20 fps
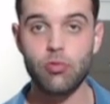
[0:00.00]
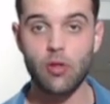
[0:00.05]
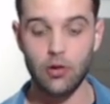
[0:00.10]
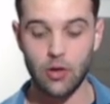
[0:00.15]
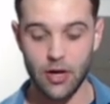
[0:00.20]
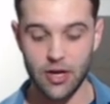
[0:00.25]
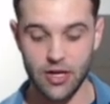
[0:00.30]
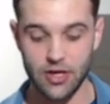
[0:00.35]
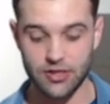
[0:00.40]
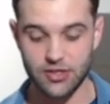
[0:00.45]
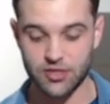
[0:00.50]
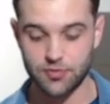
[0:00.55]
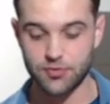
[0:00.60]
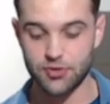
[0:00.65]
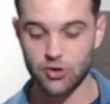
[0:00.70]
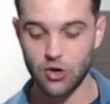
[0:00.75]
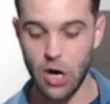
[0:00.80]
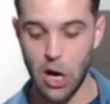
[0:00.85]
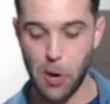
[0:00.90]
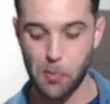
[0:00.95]
and
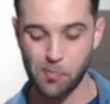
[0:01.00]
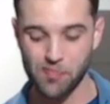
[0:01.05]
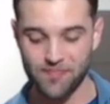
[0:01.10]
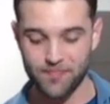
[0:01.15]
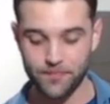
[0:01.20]
subscribe.